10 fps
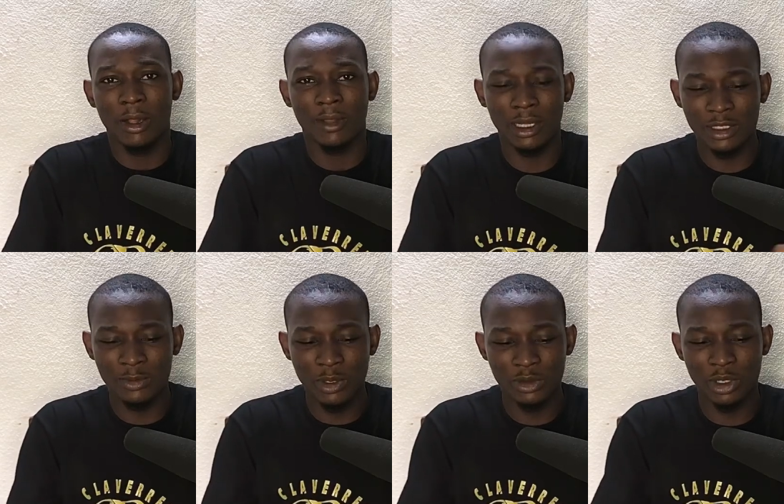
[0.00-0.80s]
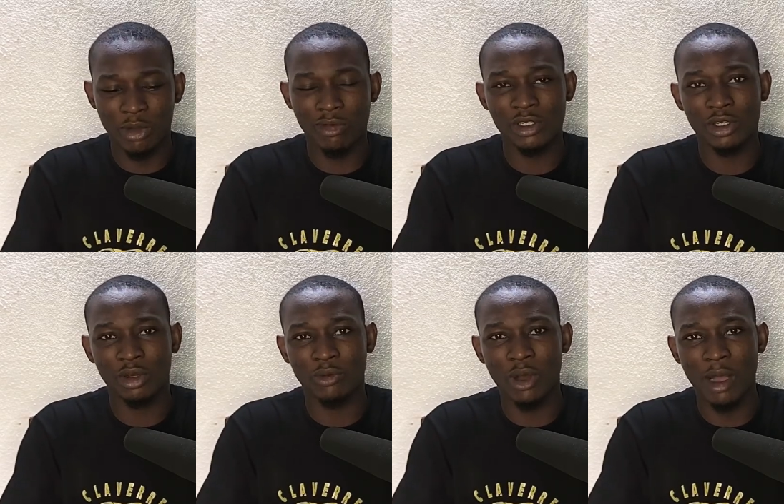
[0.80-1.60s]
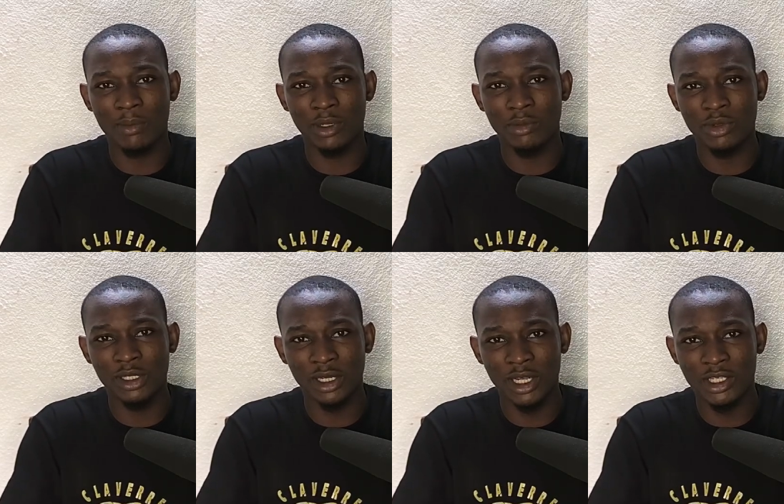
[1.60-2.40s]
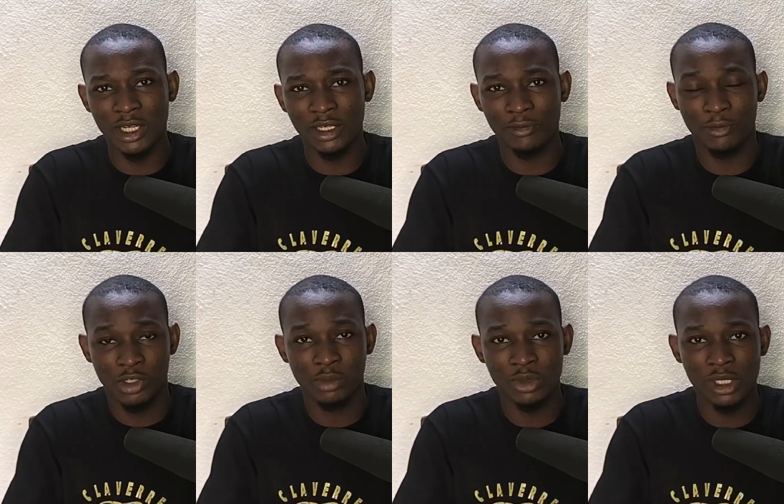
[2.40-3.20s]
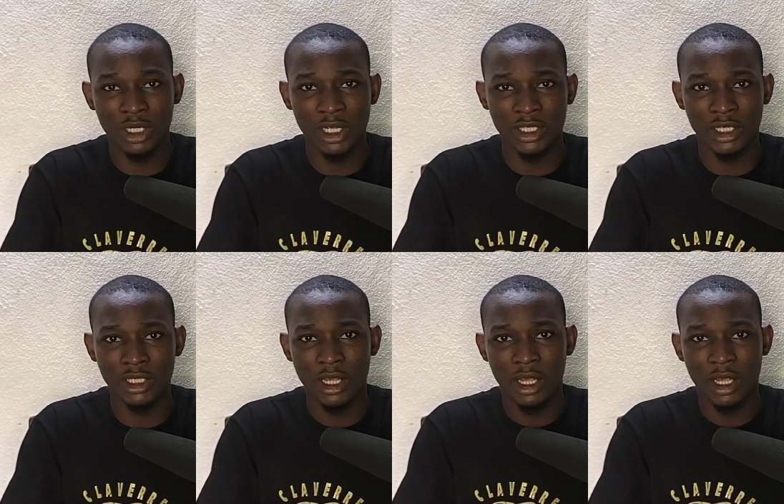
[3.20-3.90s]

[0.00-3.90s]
Now, this brings to the conversation of what happened, the music legend, the Fuji music legend,